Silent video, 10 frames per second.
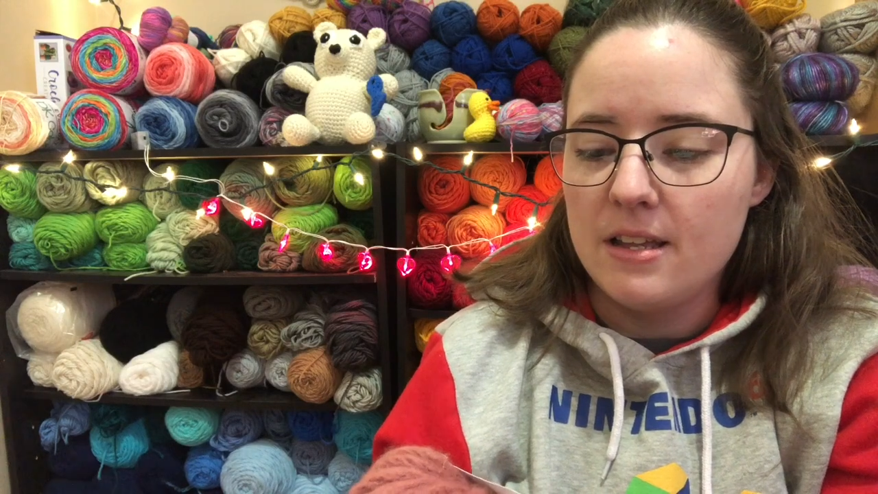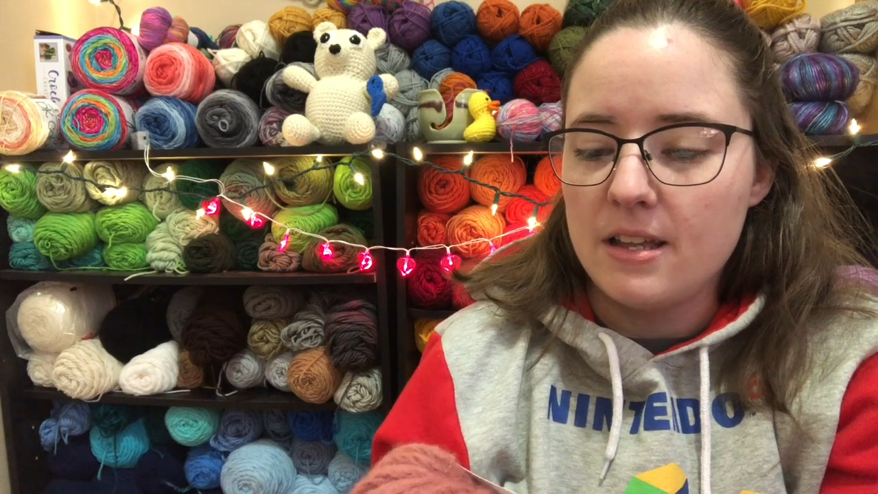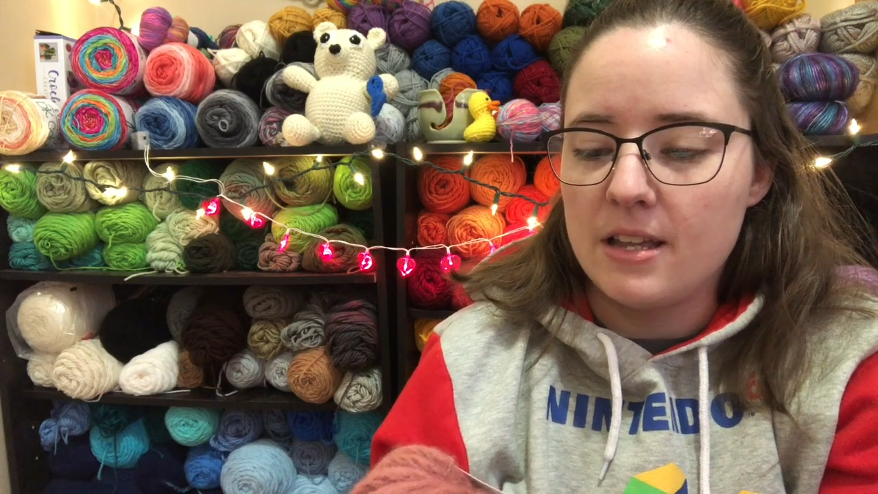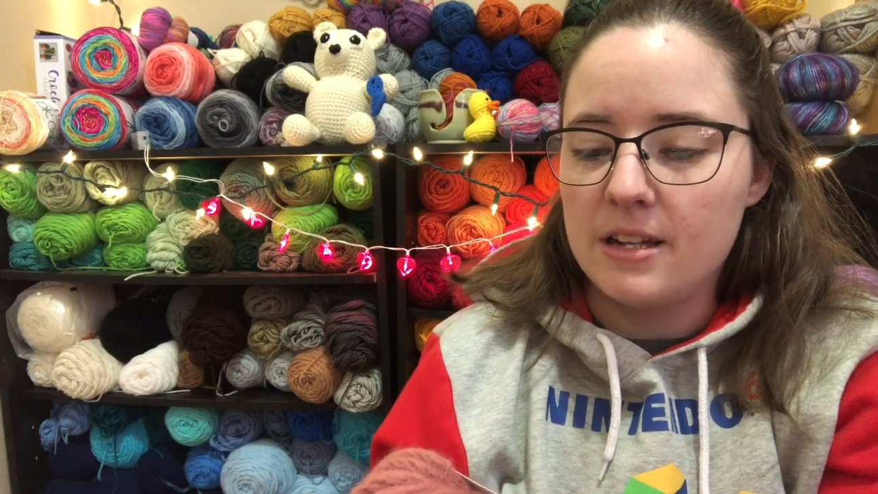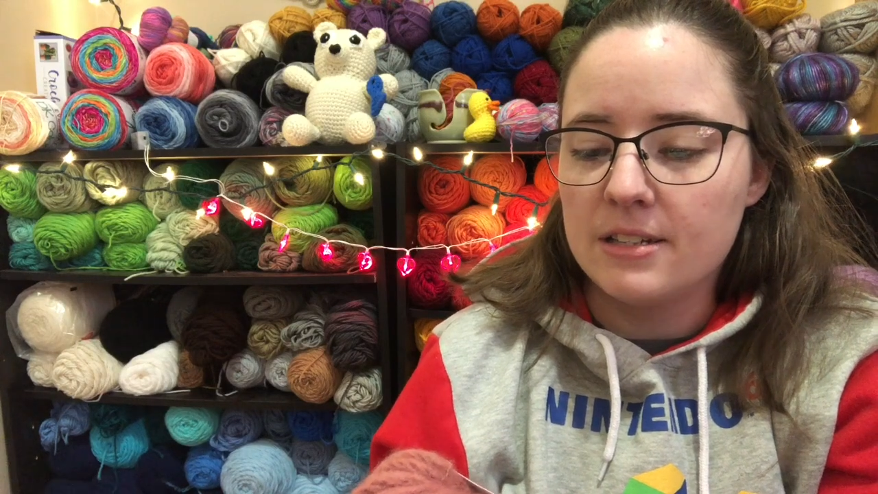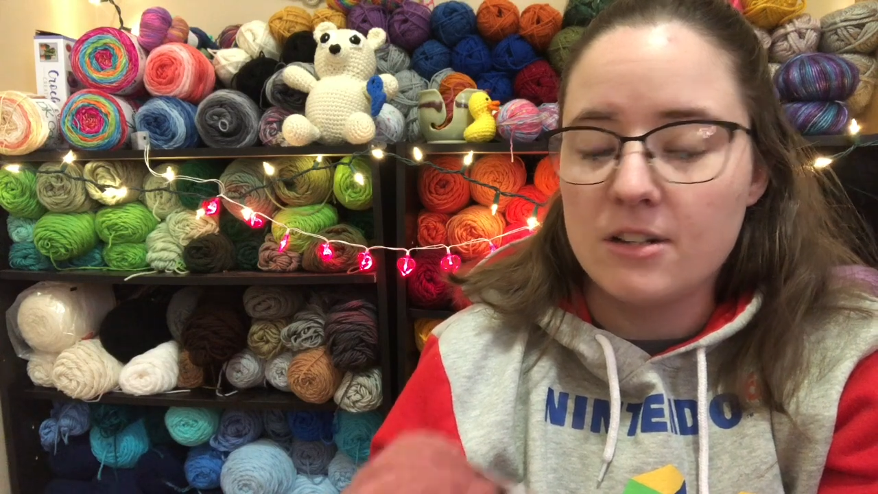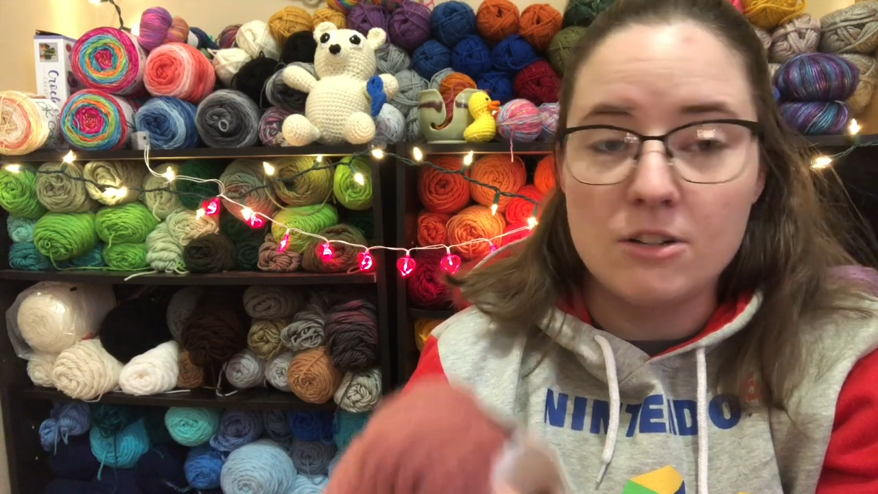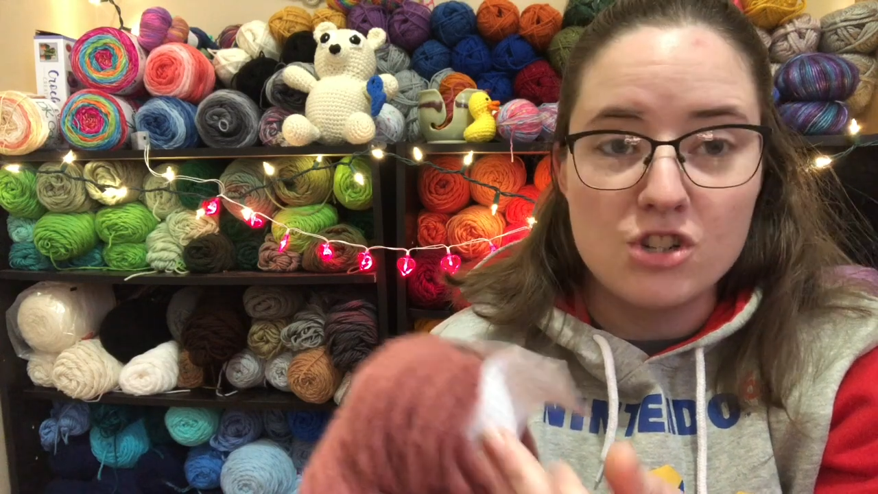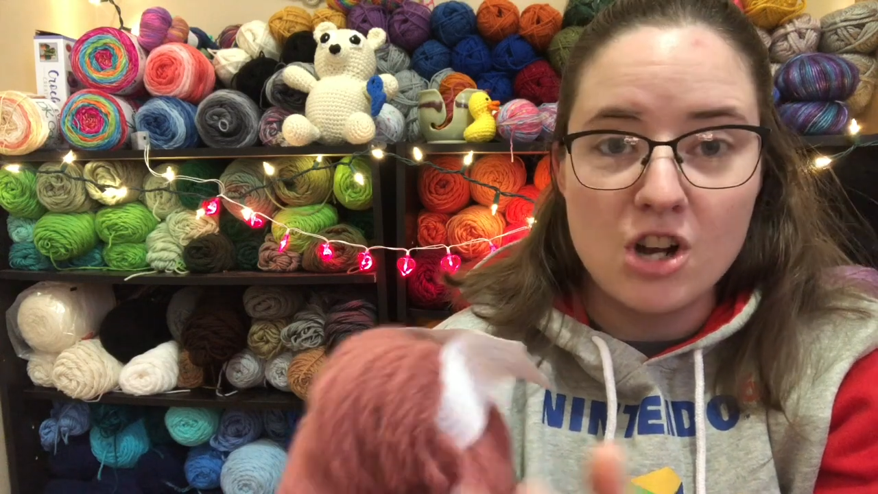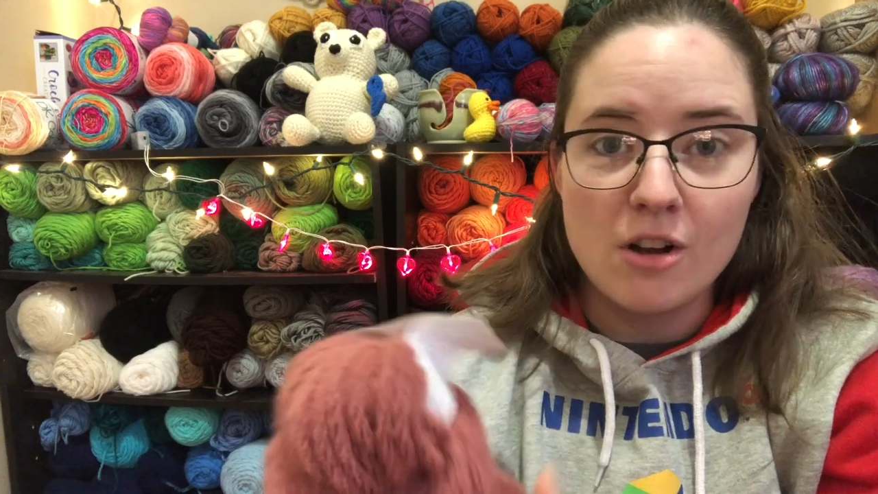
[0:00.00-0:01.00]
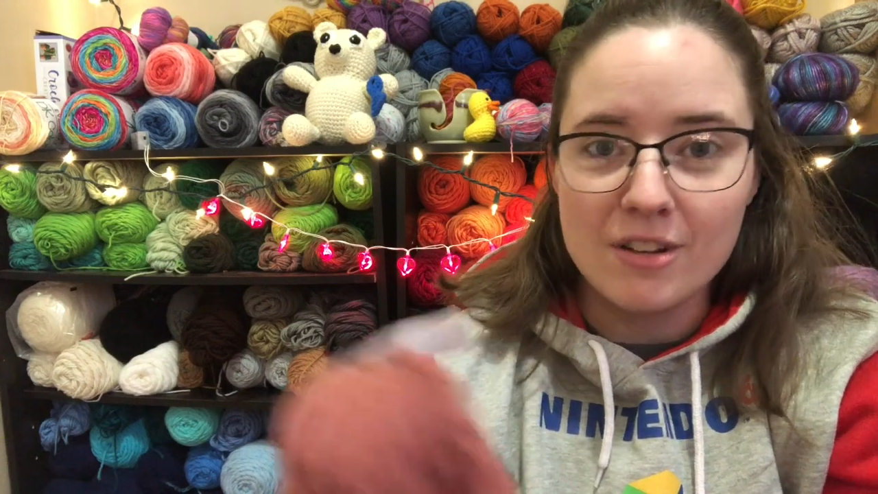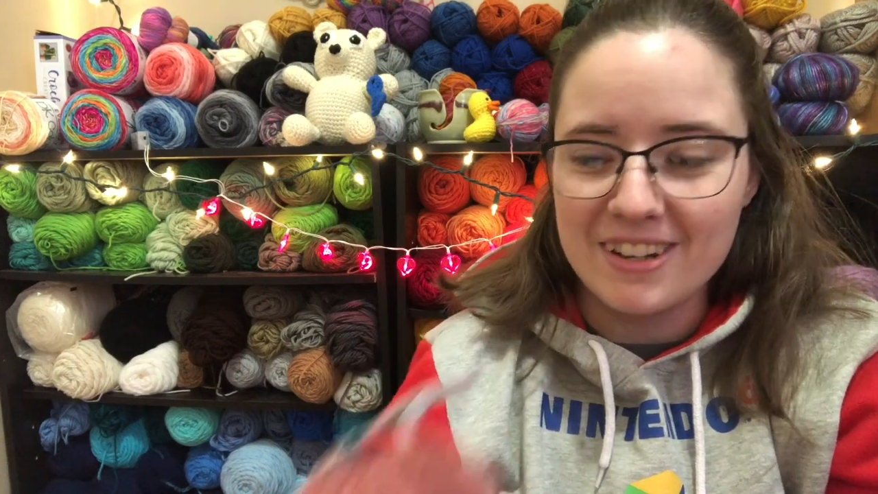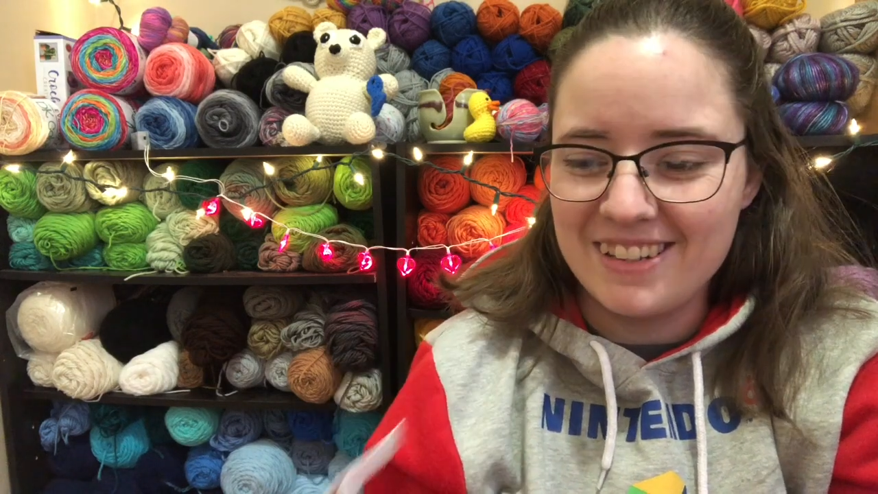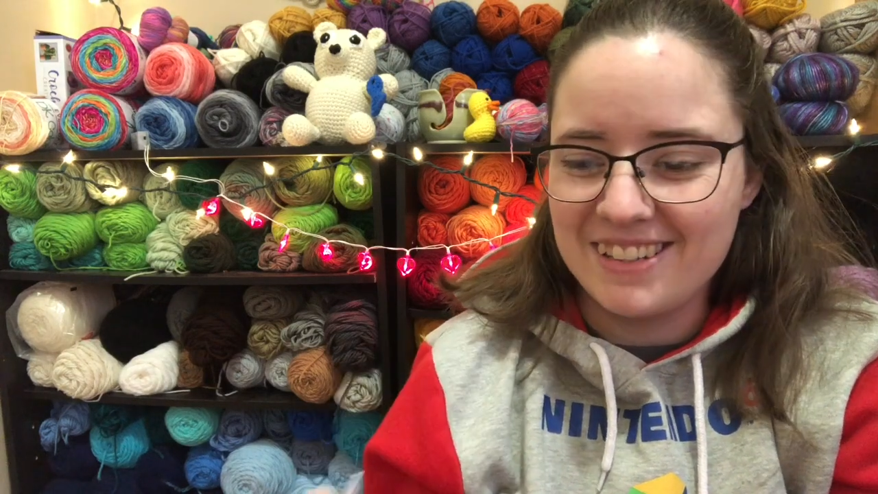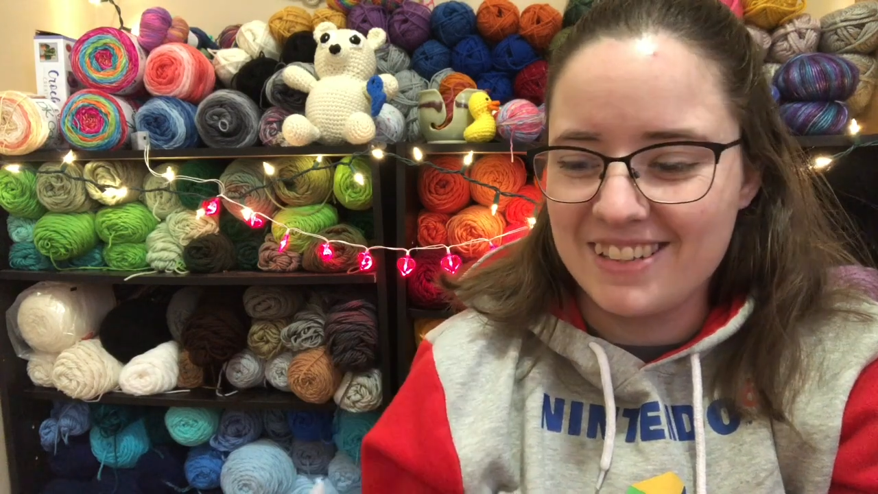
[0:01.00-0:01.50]
And it's called Chunk.
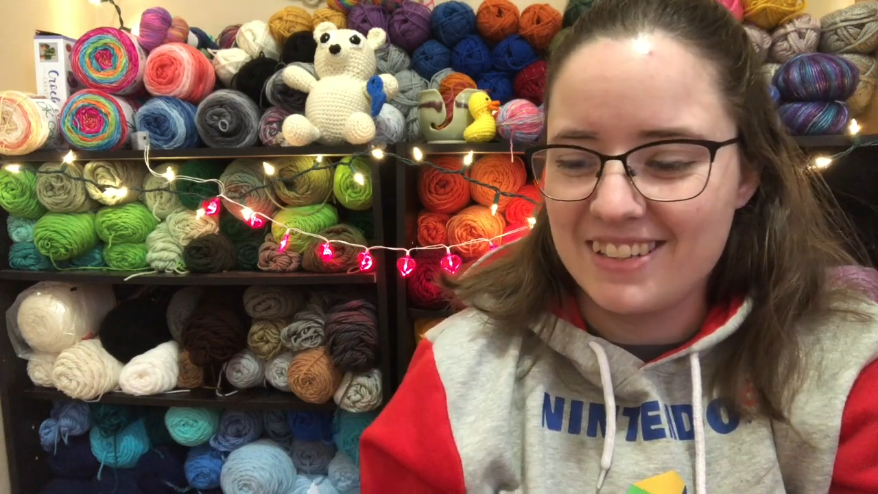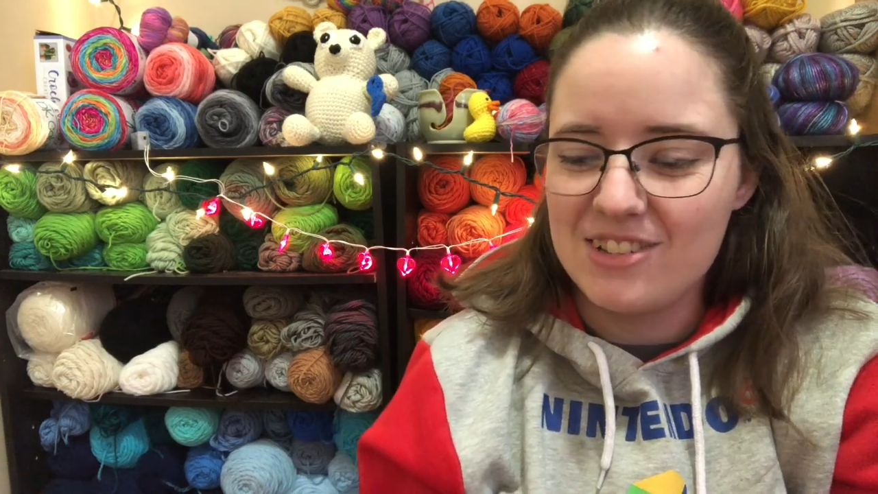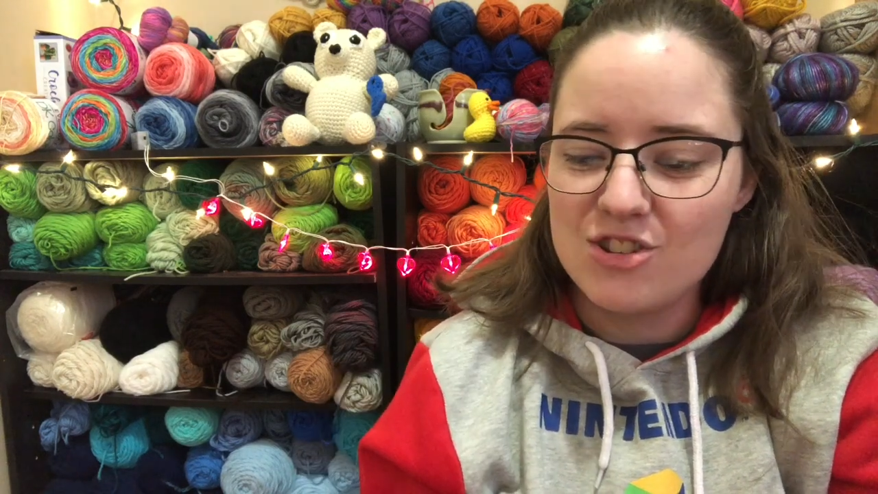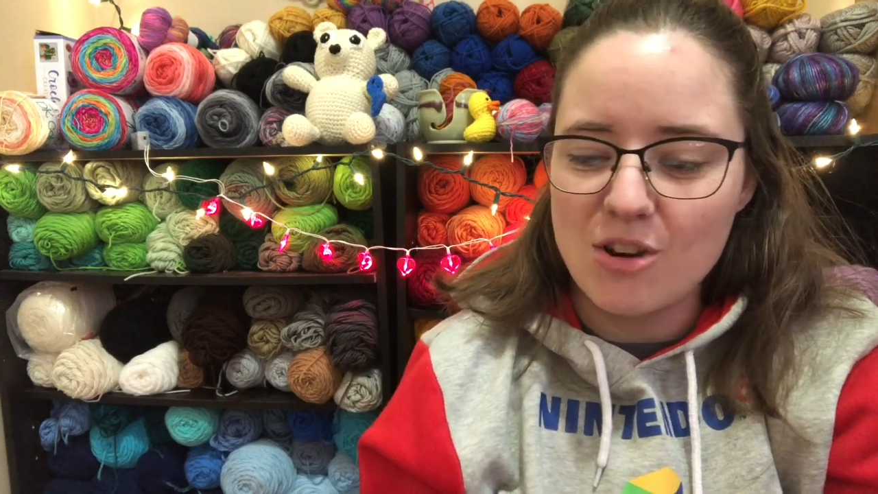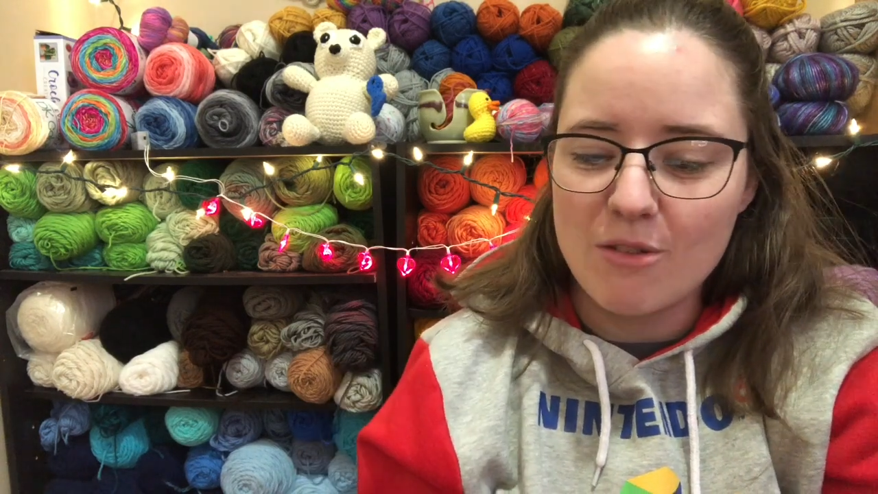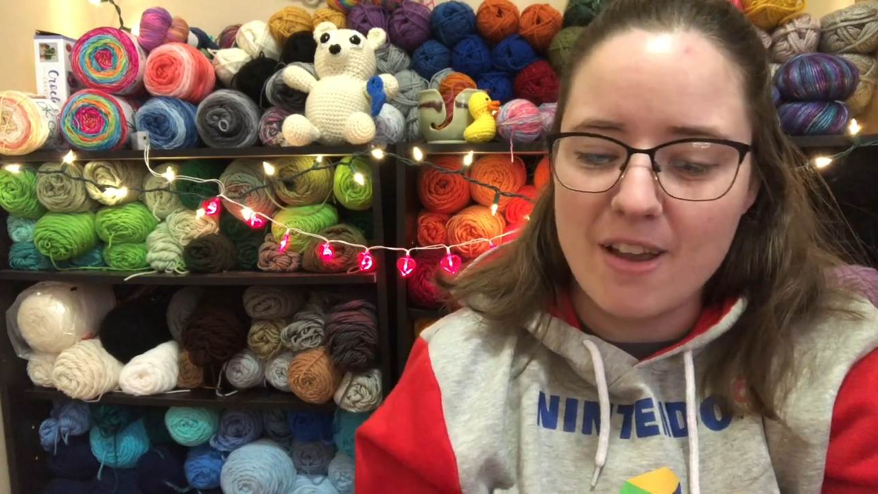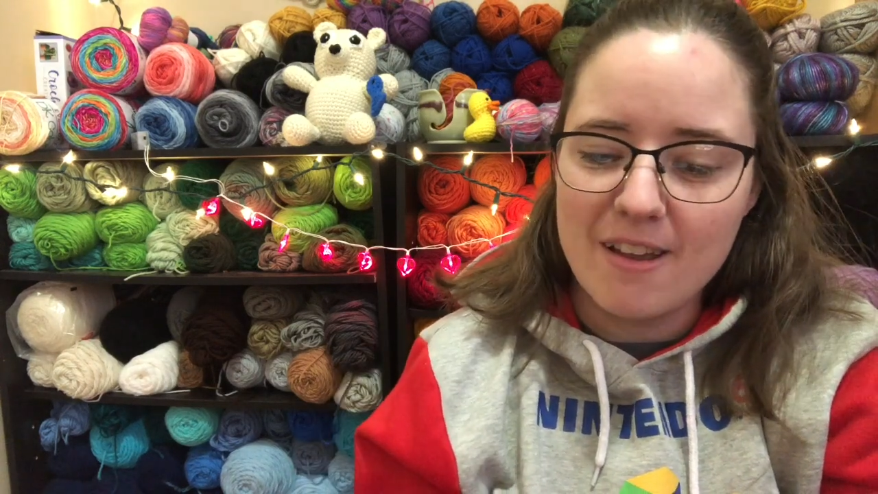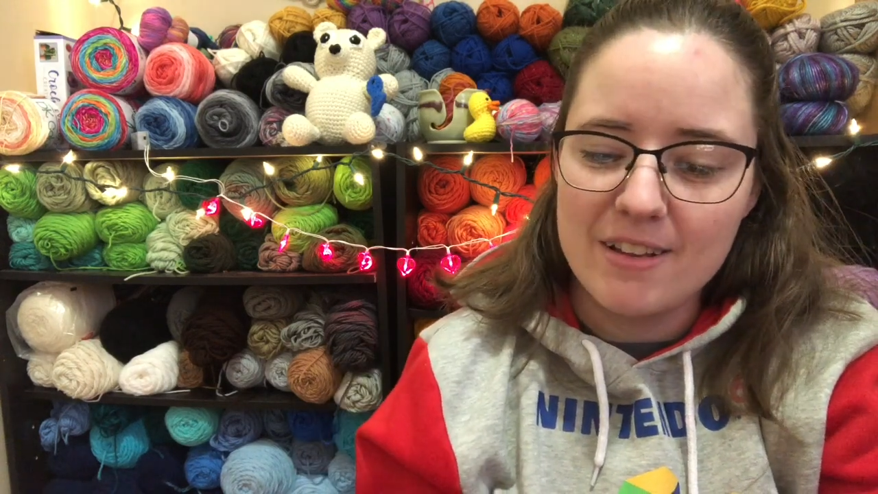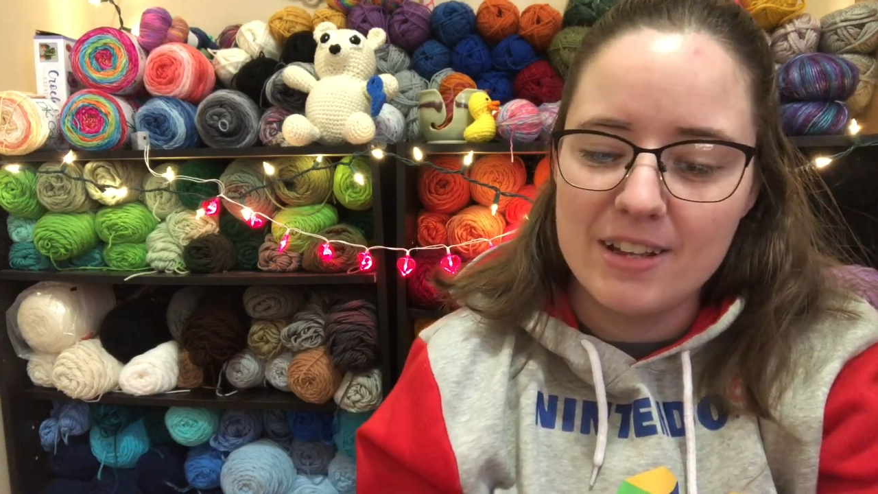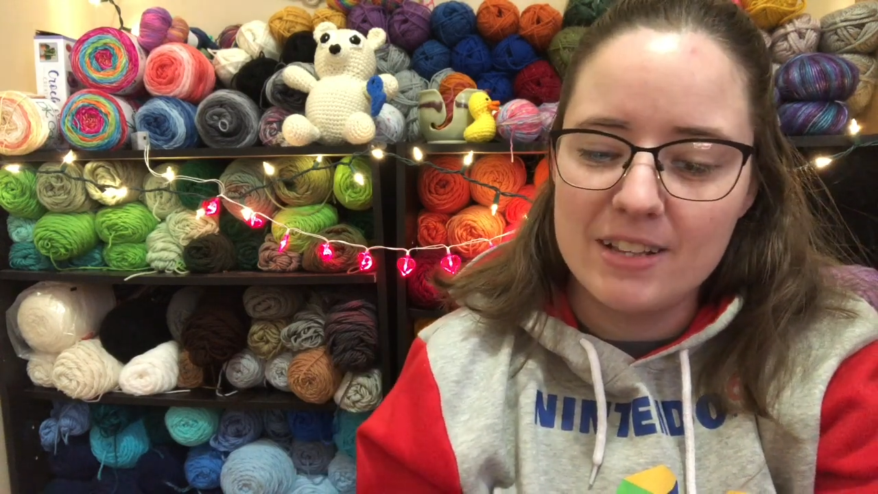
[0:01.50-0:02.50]
Chunky. Eh?